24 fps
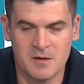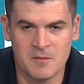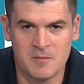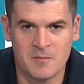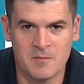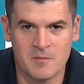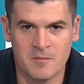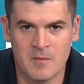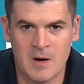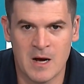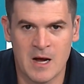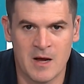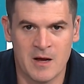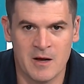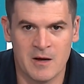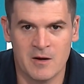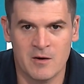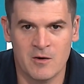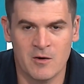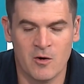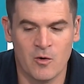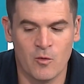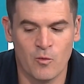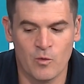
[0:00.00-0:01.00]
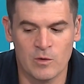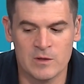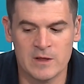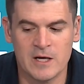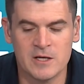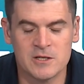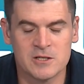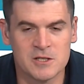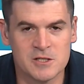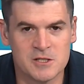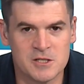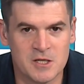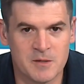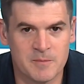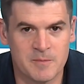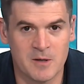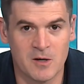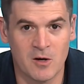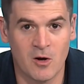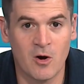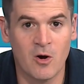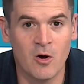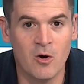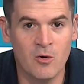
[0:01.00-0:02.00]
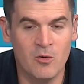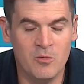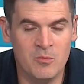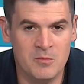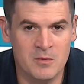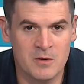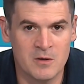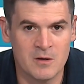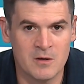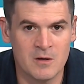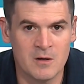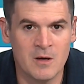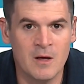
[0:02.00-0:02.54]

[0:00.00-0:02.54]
in my relationship at home